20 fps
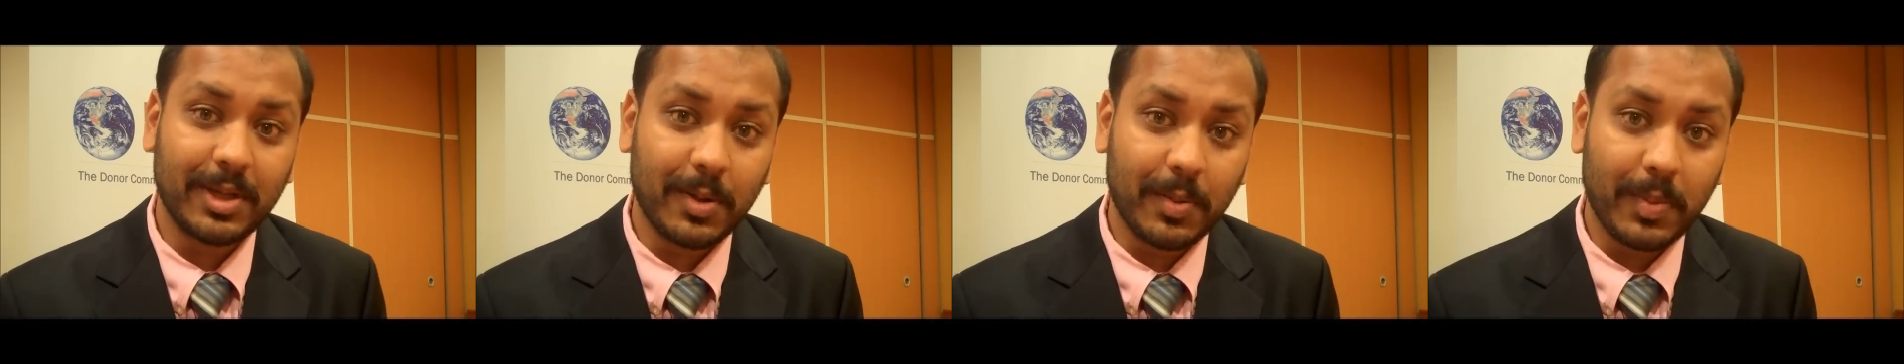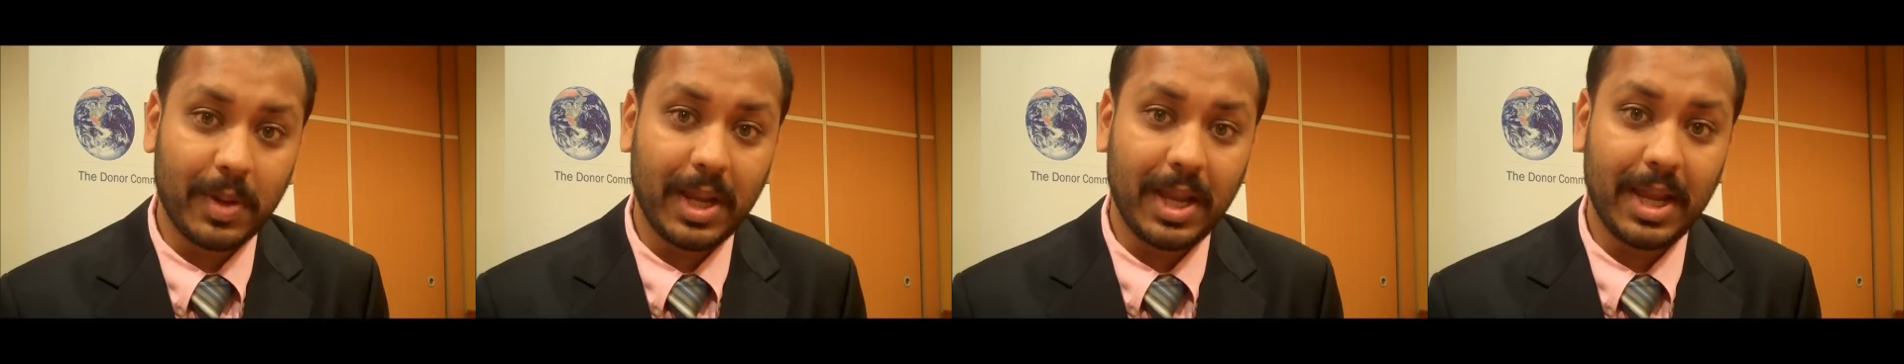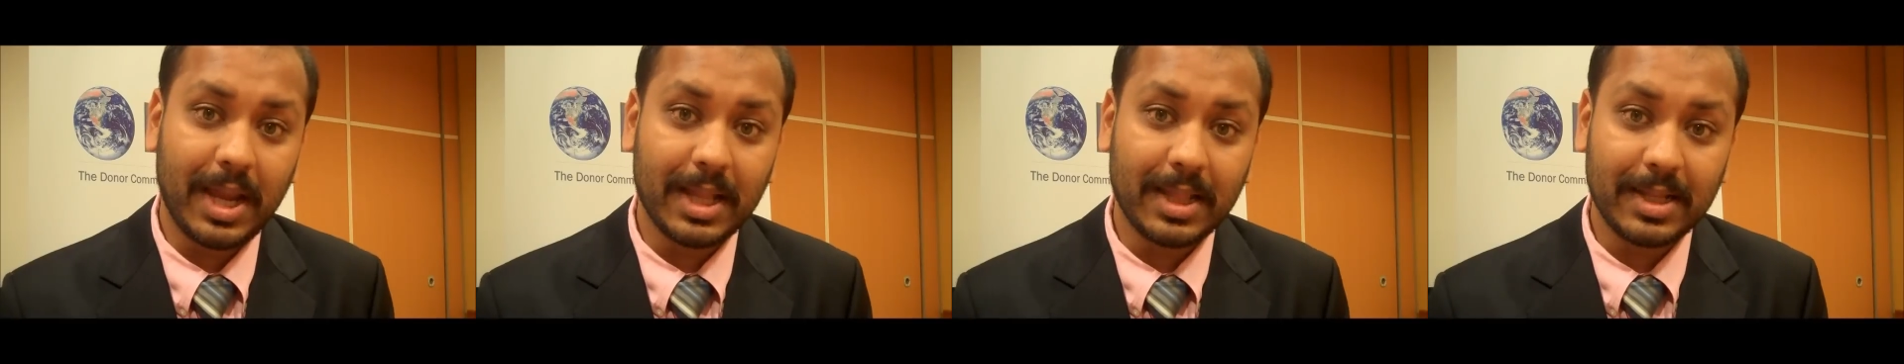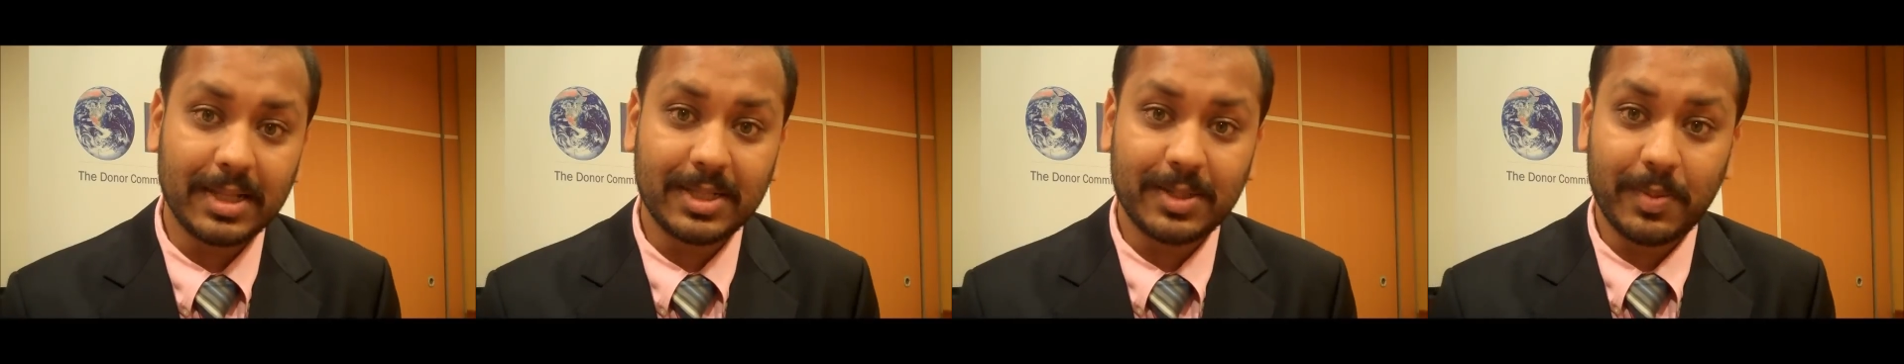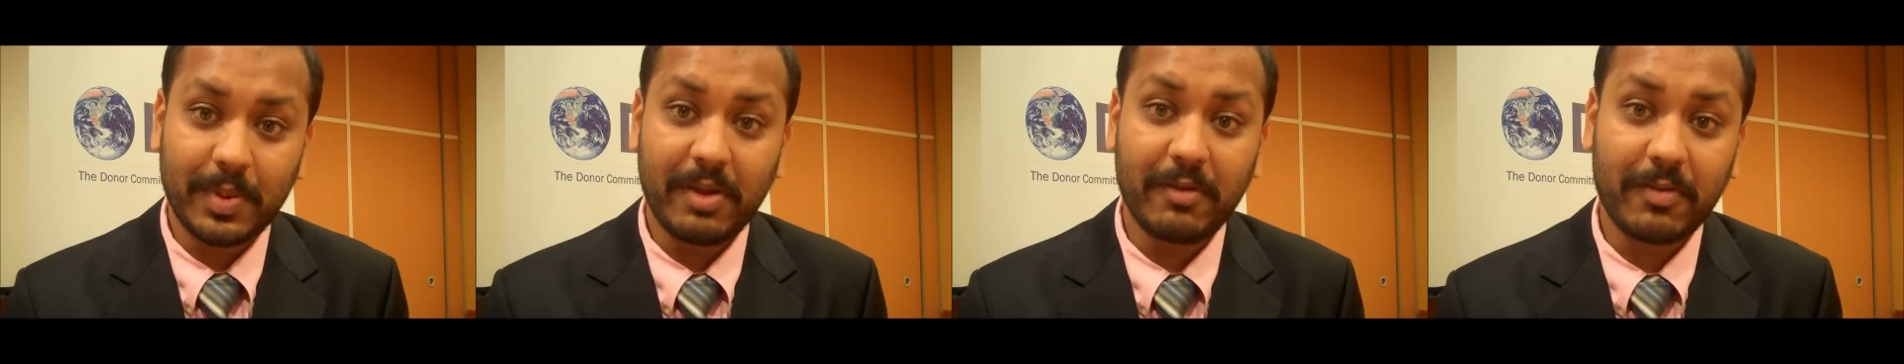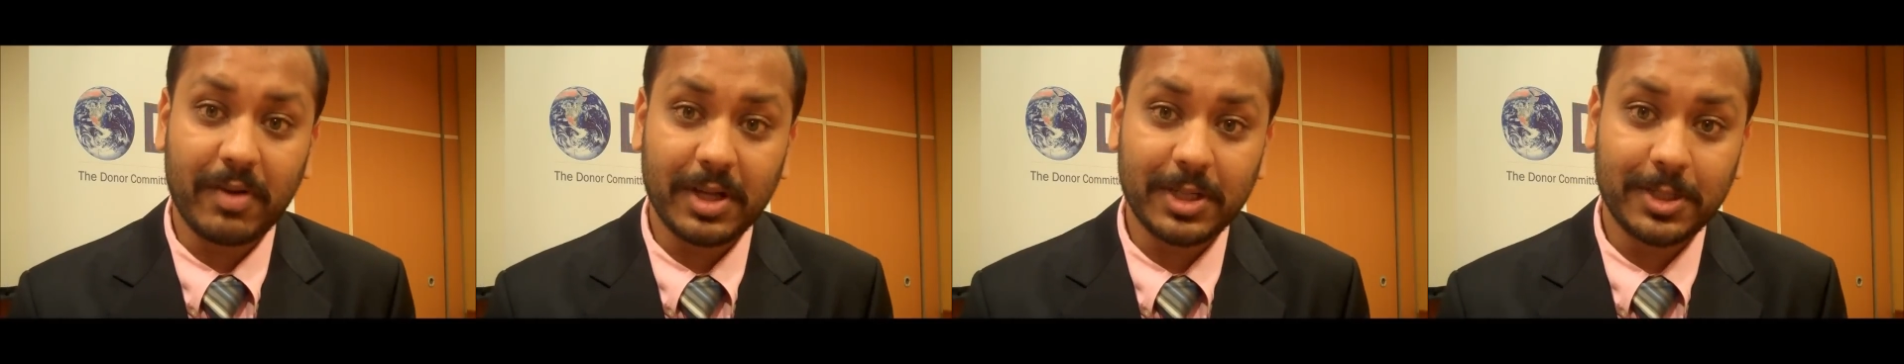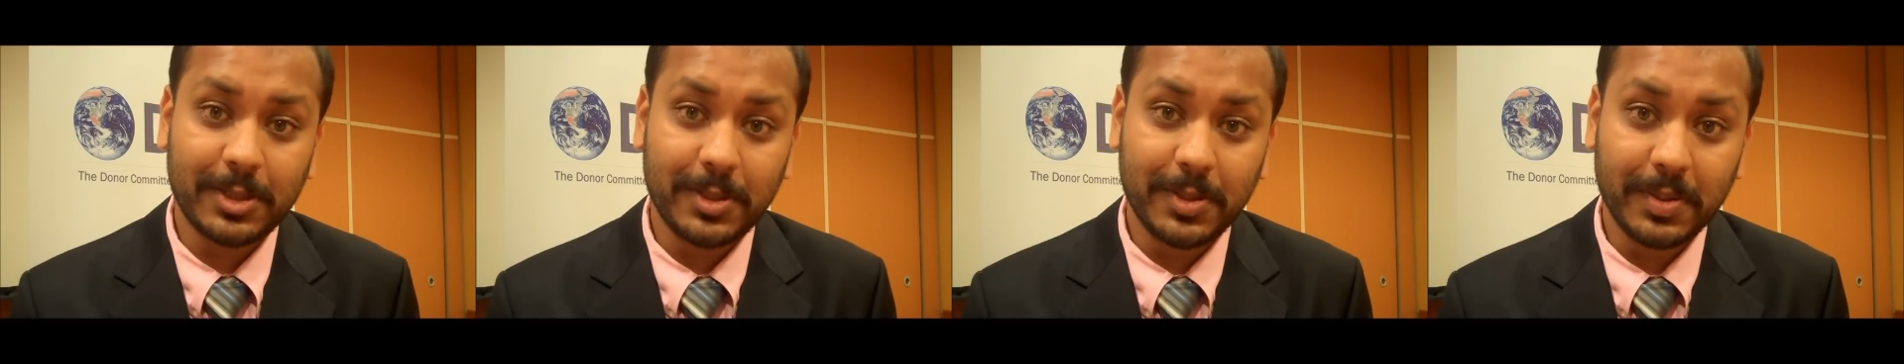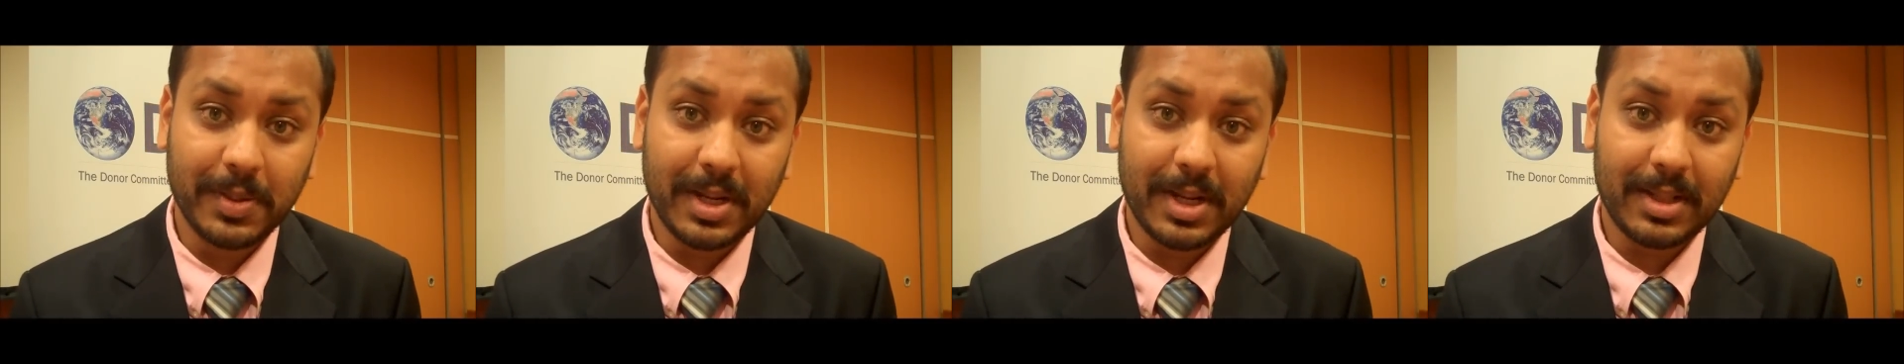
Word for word: a way, and there's a way for us to do it.